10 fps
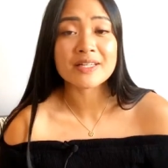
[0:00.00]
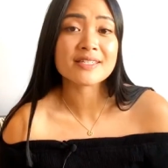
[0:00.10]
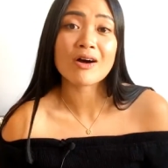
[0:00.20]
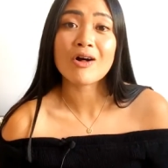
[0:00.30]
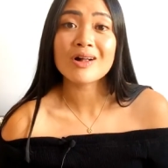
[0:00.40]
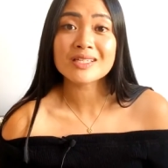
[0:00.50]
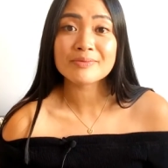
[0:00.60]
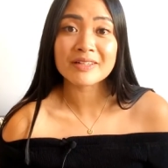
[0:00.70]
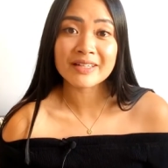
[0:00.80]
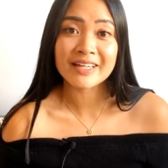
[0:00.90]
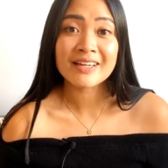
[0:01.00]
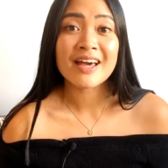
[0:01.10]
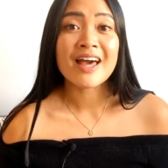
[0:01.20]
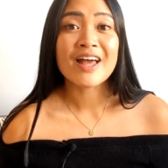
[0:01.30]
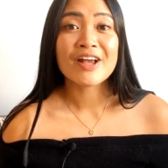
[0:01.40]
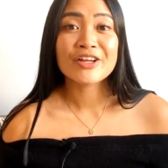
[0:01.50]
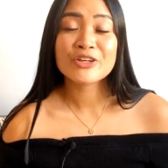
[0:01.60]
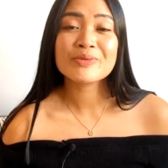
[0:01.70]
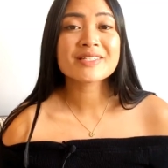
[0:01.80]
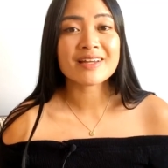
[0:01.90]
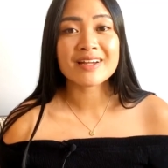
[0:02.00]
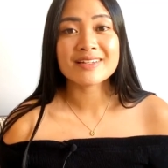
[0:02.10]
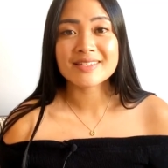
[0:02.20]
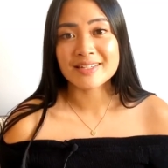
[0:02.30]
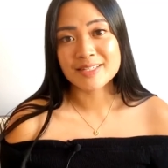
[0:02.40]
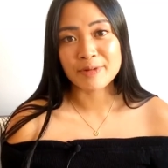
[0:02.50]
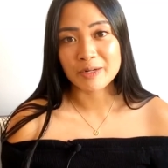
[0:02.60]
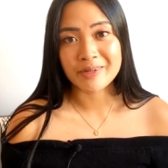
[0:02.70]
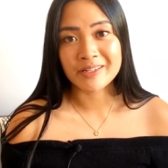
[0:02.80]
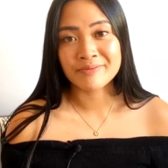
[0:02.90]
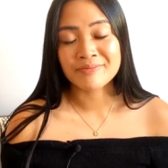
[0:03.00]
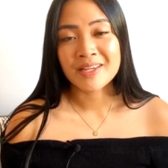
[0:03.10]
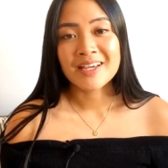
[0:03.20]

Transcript: because ultimately, human design is an experiment.